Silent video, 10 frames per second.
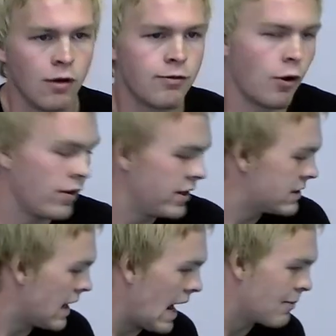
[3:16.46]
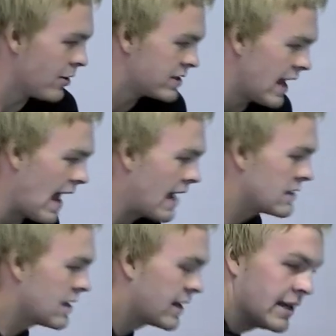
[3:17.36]
For the timer to
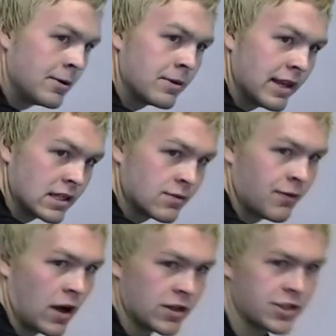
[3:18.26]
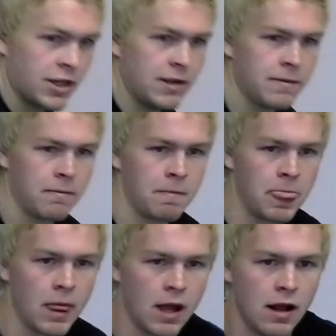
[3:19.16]
execute this function,
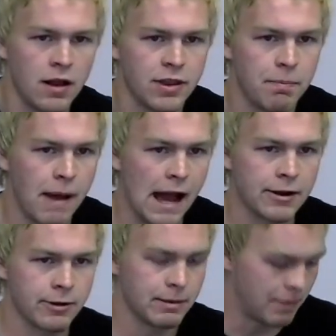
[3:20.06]
the battery